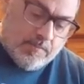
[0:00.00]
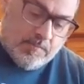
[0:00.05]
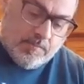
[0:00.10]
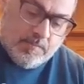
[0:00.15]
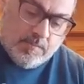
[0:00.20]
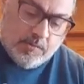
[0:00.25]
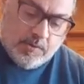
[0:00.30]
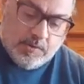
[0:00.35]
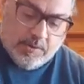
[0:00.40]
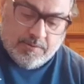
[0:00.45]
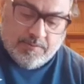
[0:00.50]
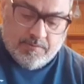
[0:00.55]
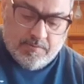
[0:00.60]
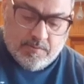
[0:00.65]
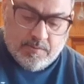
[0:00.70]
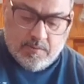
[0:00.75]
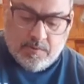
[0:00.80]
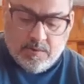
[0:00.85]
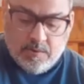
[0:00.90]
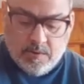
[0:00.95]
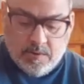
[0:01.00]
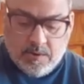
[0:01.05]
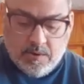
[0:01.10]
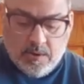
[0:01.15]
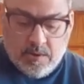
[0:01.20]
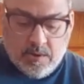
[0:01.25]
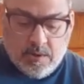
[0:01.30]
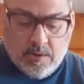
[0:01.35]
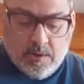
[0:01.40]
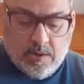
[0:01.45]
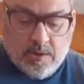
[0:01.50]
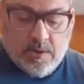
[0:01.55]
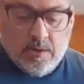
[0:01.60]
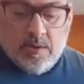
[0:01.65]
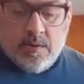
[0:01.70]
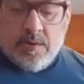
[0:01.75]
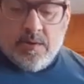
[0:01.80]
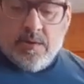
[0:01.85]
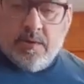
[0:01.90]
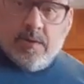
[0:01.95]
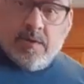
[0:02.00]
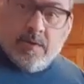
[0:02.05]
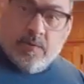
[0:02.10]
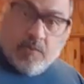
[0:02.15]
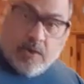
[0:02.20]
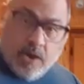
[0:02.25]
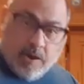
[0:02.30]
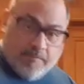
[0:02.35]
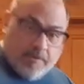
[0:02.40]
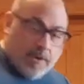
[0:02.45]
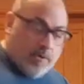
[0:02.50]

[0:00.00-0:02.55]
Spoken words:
Okay. And then wrap that with